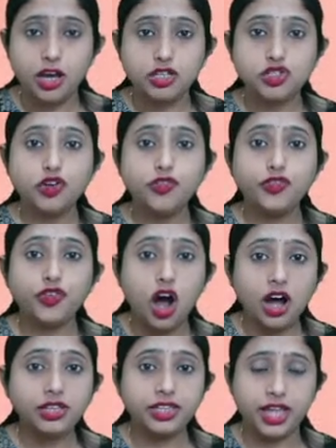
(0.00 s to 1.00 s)
So
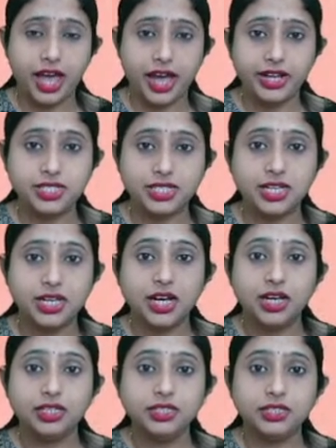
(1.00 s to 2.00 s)
for that,
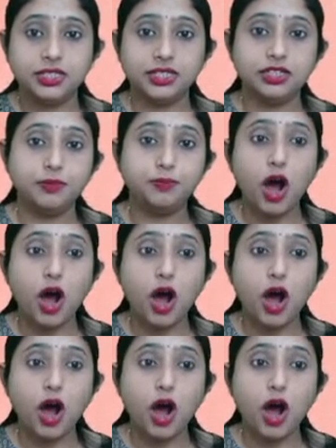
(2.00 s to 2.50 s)
the